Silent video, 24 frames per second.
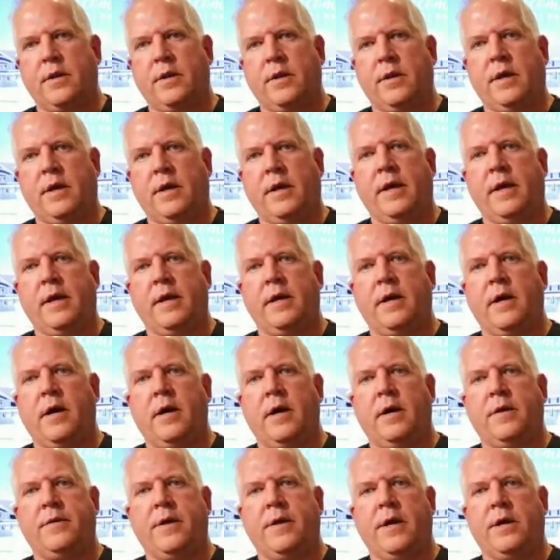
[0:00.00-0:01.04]

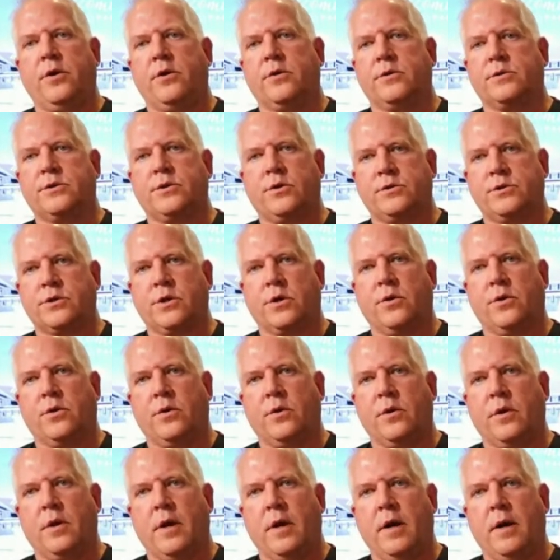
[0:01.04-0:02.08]
that your
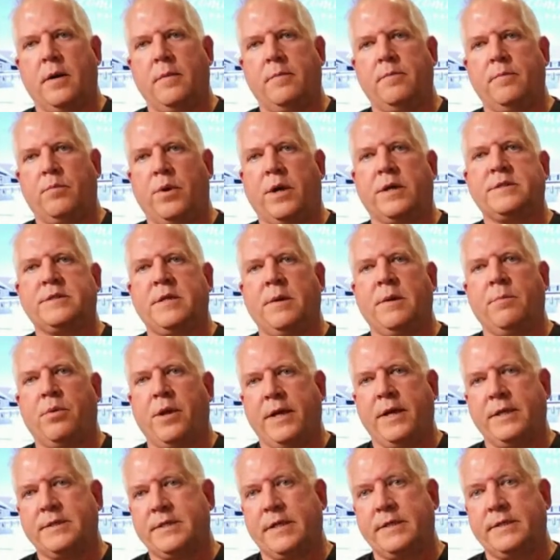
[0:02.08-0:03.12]
surgical breast
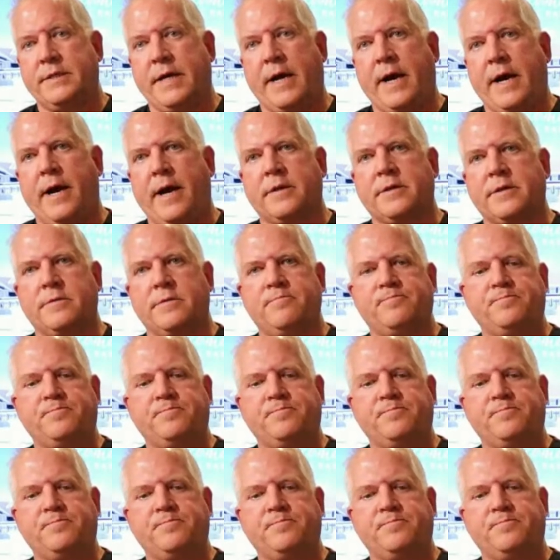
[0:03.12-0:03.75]
implant's intact.